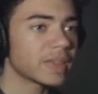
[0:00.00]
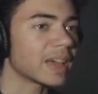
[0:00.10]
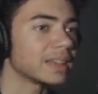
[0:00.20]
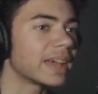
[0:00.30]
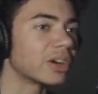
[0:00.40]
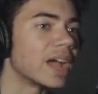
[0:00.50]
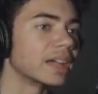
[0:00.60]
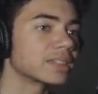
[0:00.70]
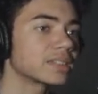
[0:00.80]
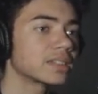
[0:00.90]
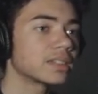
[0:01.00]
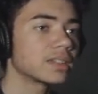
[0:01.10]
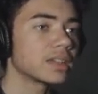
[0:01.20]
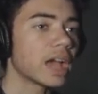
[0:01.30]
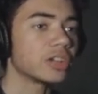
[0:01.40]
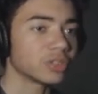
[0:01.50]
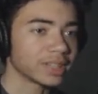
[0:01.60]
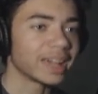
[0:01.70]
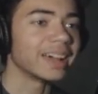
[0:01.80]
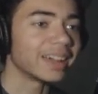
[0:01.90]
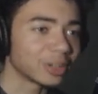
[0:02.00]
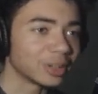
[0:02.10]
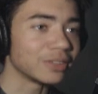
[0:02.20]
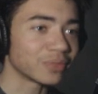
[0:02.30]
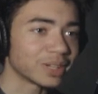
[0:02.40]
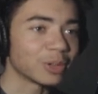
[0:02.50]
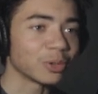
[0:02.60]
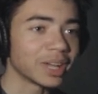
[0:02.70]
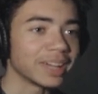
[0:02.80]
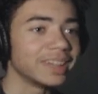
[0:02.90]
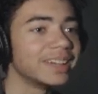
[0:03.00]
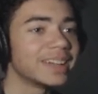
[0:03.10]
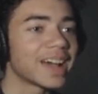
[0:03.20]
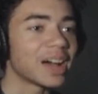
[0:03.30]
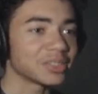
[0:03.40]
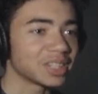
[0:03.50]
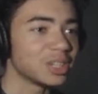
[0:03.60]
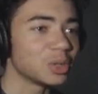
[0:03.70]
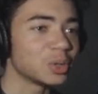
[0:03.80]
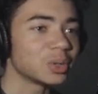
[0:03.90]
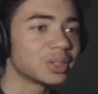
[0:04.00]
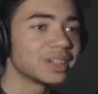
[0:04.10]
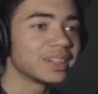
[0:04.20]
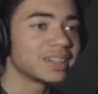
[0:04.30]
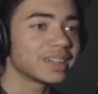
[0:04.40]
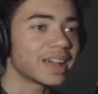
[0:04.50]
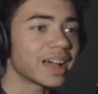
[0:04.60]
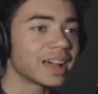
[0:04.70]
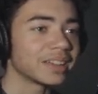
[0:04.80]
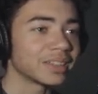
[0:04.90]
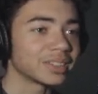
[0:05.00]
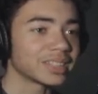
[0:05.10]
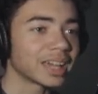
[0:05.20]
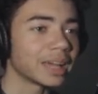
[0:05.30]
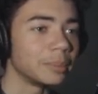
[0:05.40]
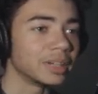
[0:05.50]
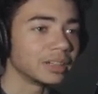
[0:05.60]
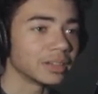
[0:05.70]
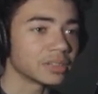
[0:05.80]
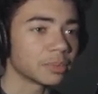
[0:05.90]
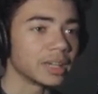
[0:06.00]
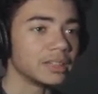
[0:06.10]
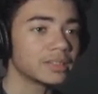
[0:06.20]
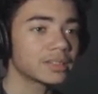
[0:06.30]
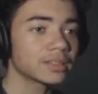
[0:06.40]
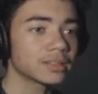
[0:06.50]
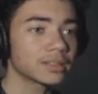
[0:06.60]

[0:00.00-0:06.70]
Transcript: That layer X. Adri yeah, underneath in on that. I'll see you at another time in another space.